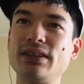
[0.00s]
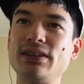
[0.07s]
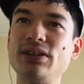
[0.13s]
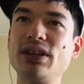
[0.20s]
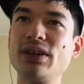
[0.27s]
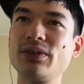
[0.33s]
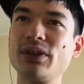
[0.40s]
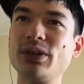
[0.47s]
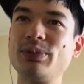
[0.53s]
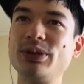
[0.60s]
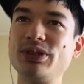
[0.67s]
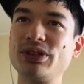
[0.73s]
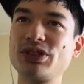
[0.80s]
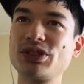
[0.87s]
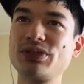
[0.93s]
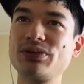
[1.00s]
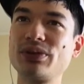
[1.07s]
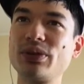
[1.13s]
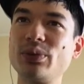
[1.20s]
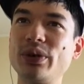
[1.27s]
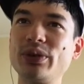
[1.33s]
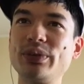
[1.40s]
you can't really position
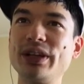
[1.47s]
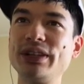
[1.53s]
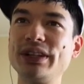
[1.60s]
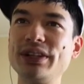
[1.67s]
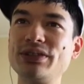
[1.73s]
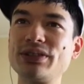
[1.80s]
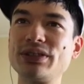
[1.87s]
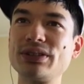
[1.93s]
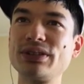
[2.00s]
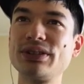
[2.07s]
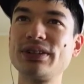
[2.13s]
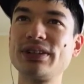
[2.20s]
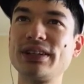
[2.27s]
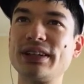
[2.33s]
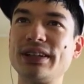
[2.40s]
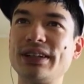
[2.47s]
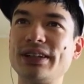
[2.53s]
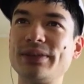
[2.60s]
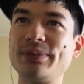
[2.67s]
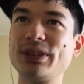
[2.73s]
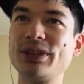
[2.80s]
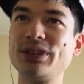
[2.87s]
for the one-way laser
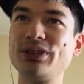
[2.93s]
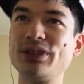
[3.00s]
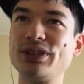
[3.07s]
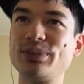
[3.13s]
um, because you